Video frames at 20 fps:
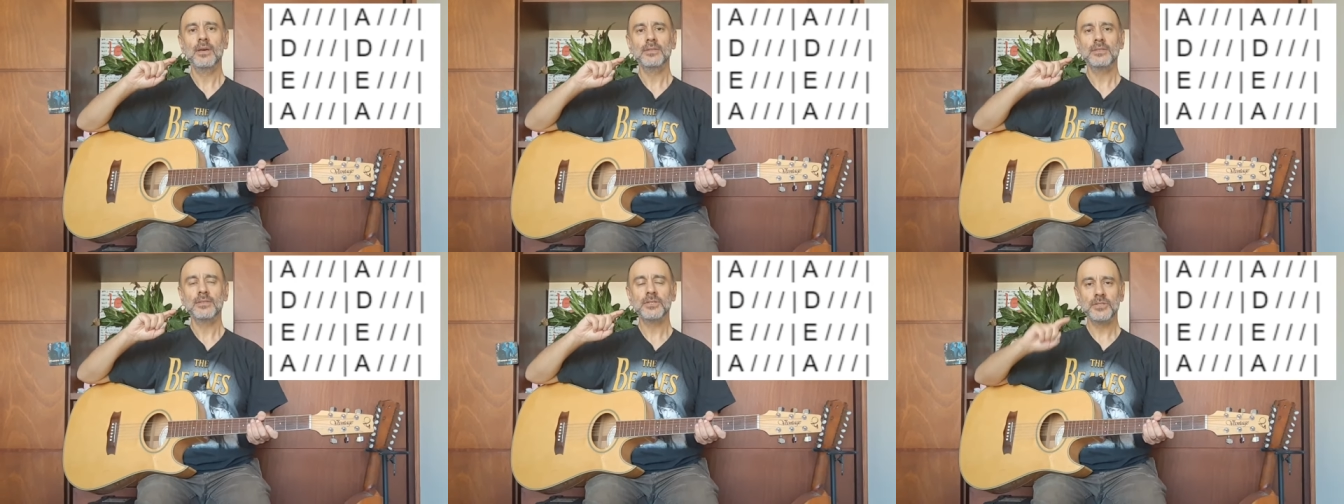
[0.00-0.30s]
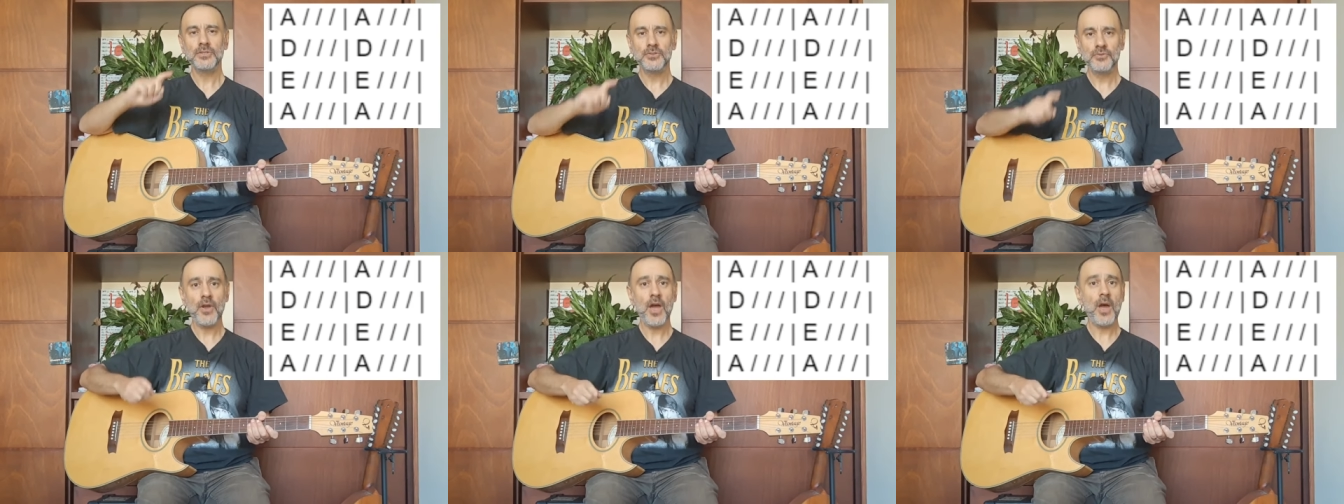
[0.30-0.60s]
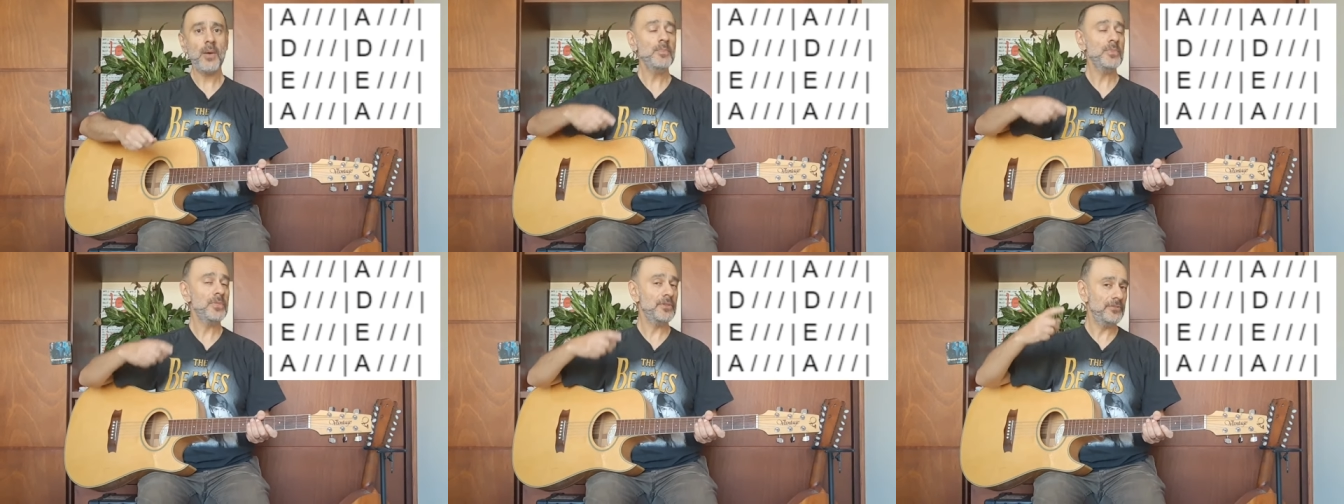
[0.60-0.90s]

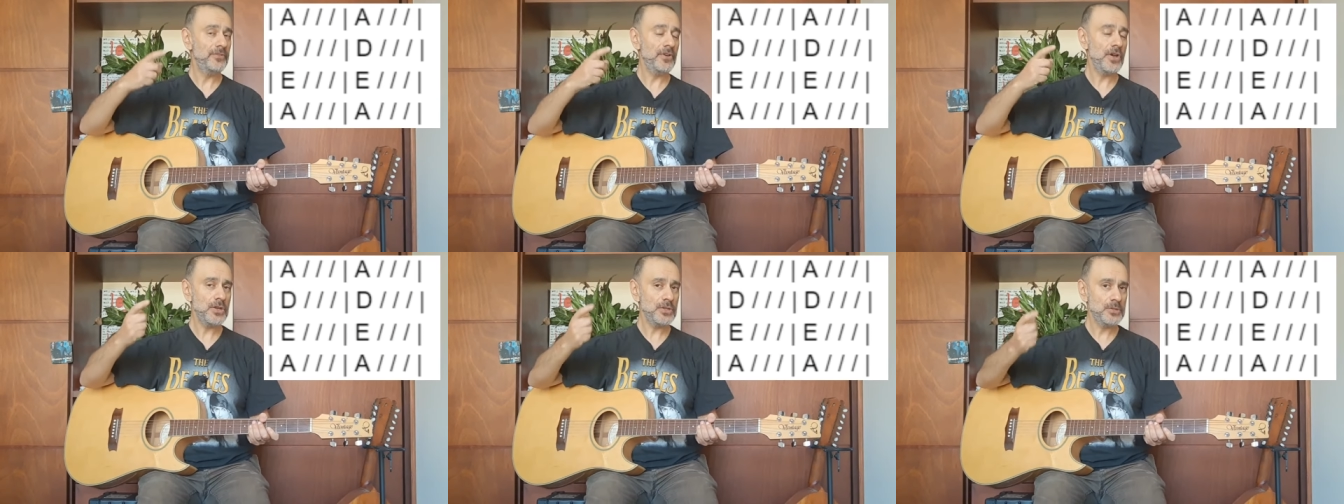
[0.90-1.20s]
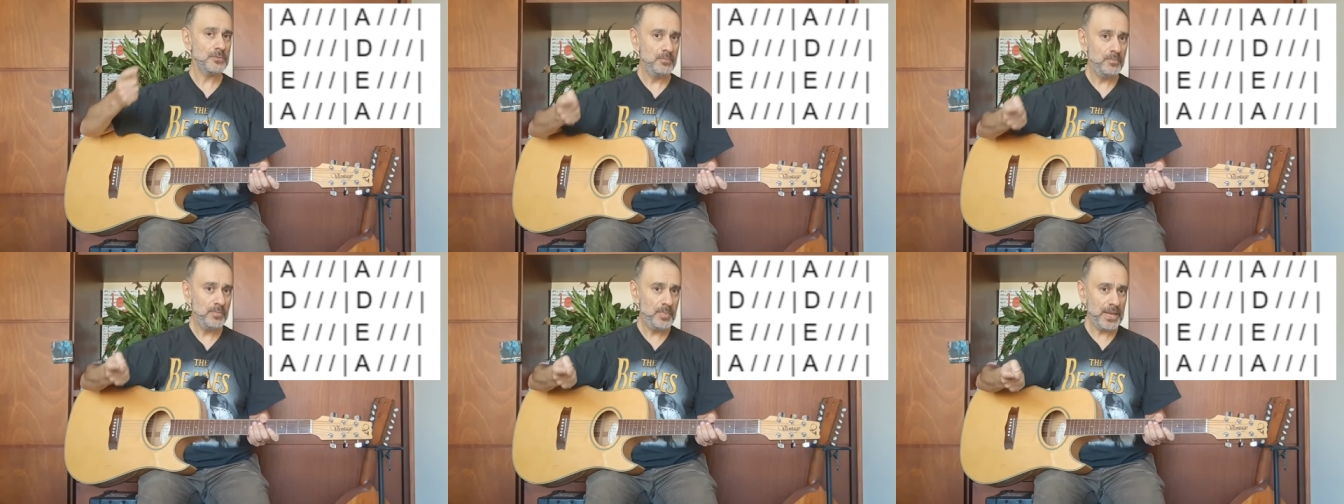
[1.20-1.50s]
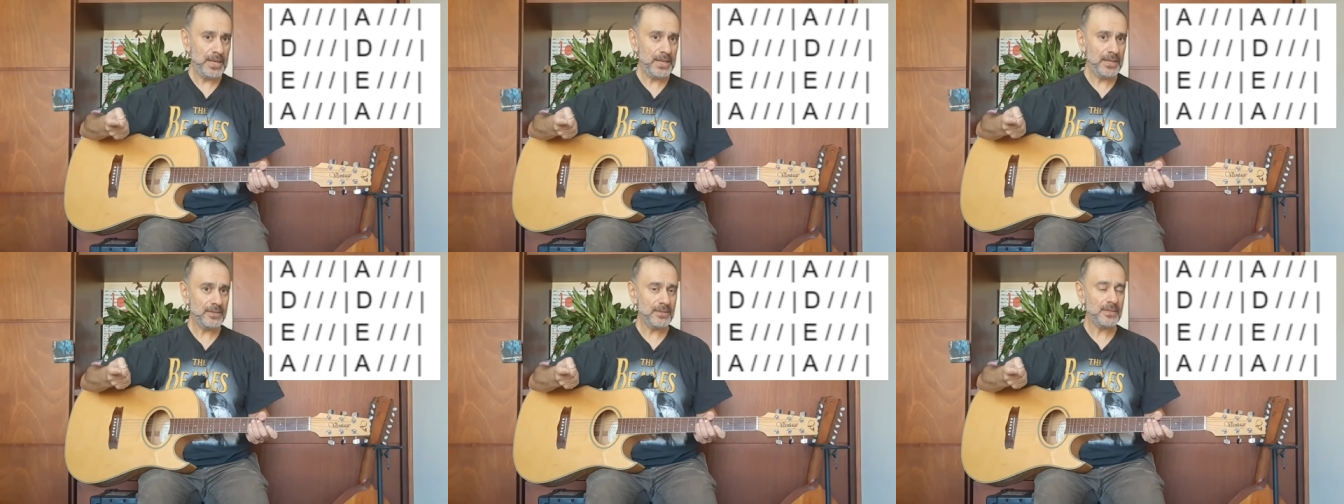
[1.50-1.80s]
strum, the first
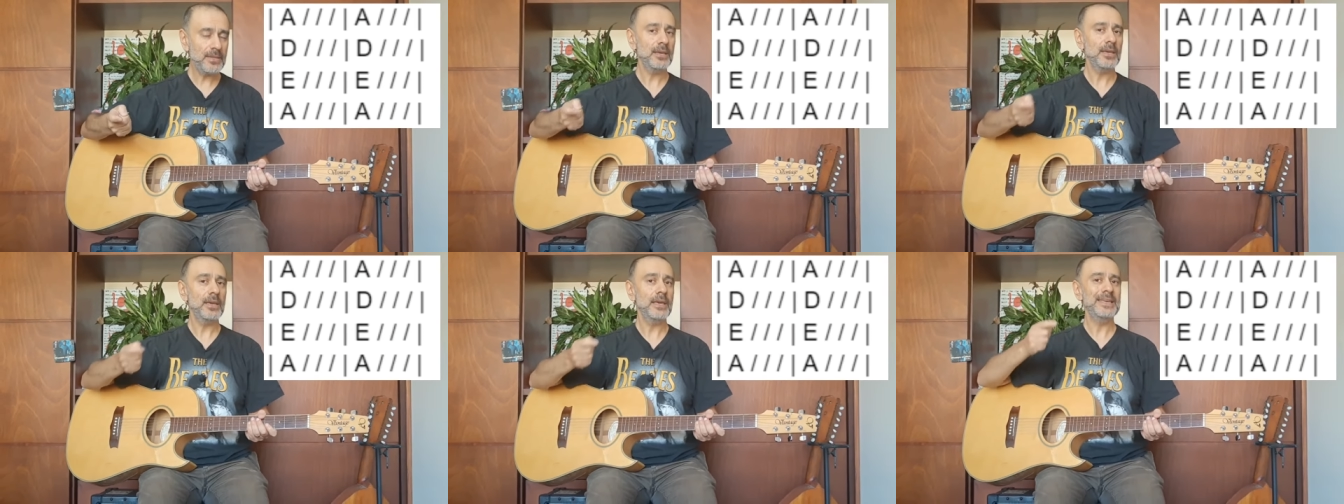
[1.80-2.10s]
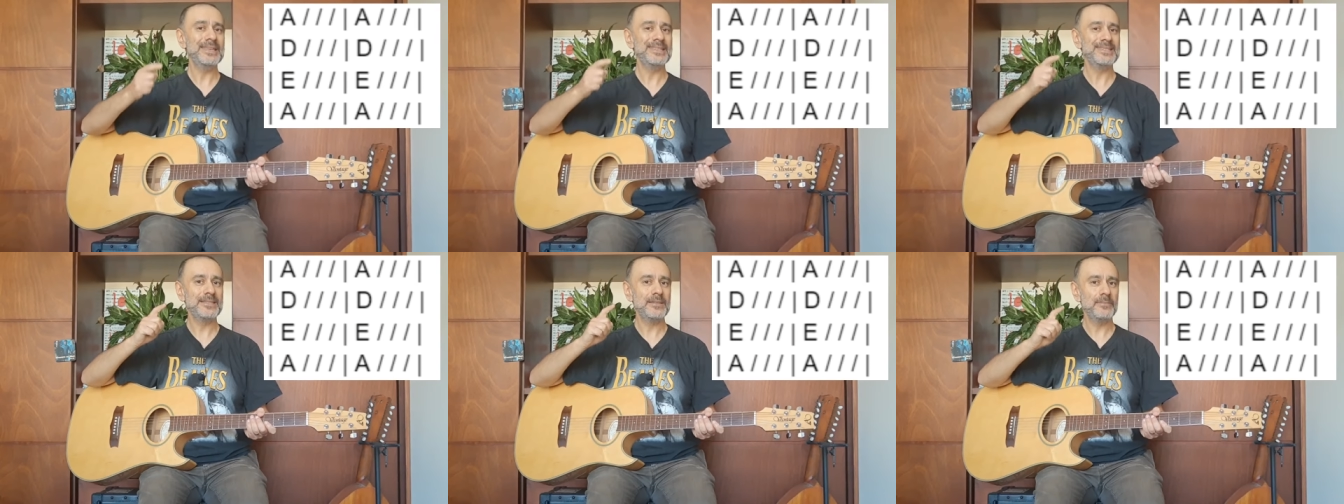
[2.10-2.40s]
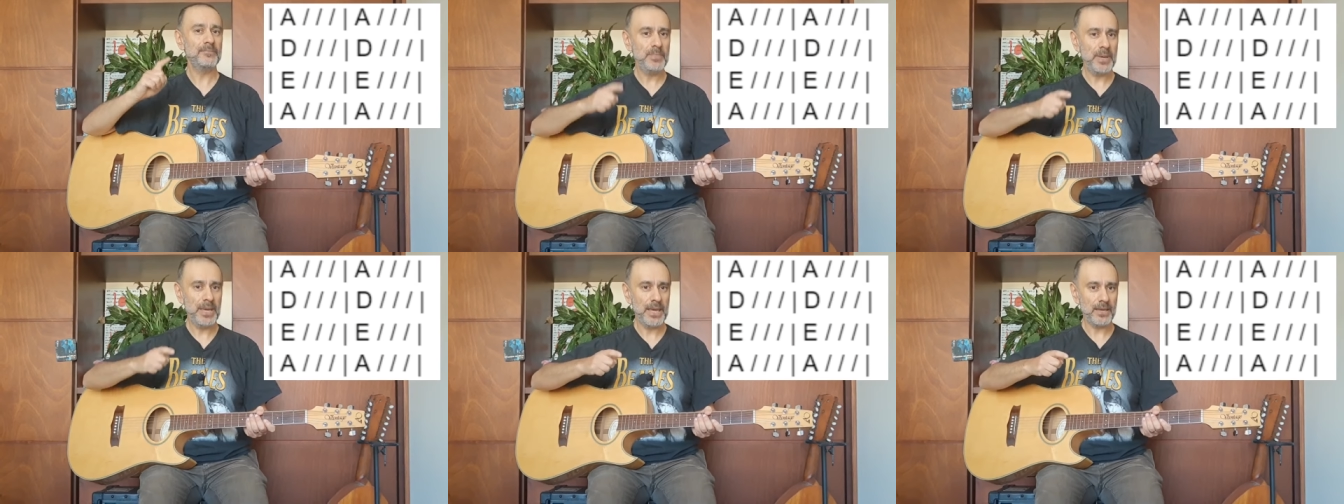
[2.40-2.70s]
beat is the
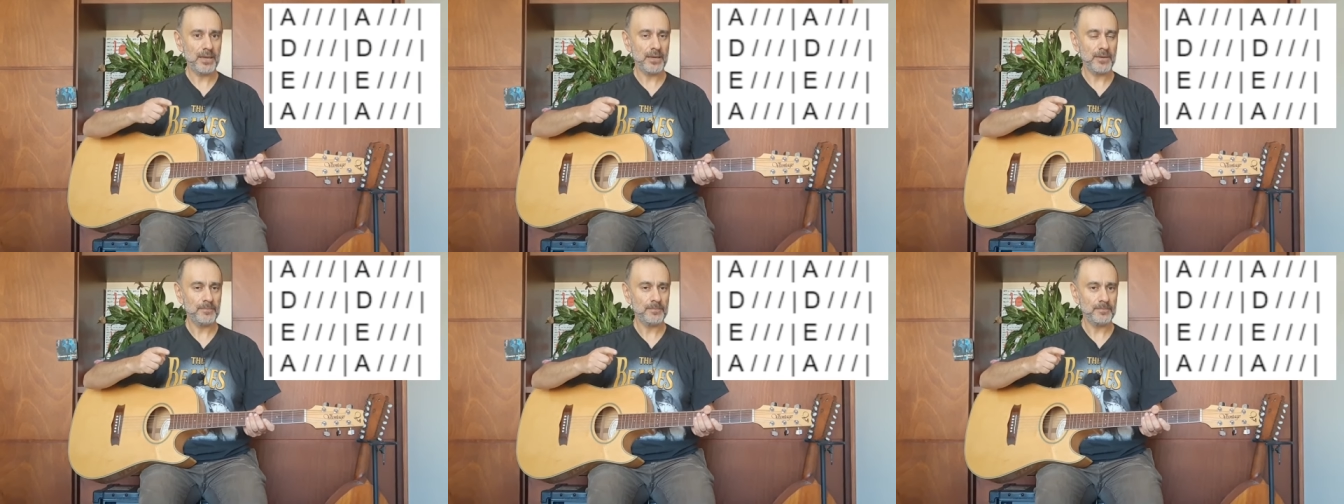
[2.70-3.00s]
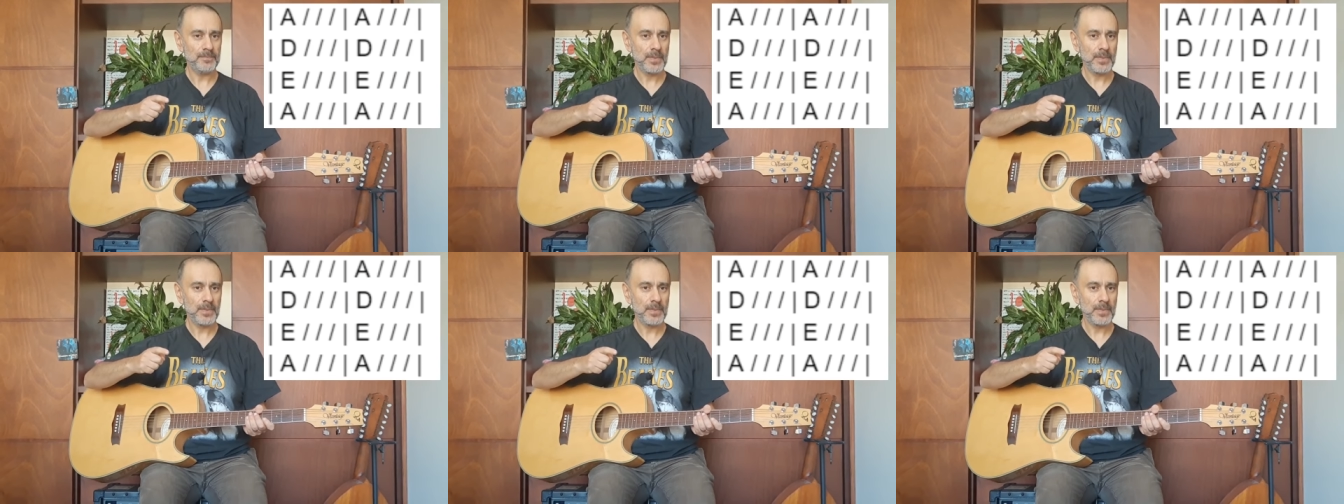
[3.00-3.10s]
pick.